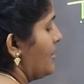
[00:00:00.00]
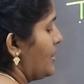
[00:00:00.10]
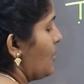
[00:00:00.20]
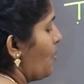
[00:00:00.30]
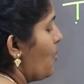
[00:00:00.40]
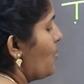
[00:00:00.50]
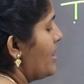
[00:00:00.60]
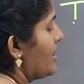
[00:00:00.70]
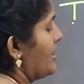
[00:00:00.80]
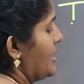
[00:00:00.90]
The
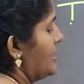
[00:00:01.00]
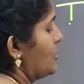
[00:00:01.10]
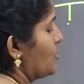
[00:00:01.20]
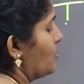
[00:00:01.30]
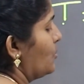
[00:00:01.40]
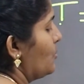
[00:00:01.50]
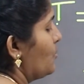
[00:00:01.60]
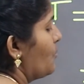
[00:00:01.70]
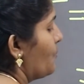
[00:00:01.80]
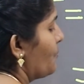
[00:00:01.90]
owner need to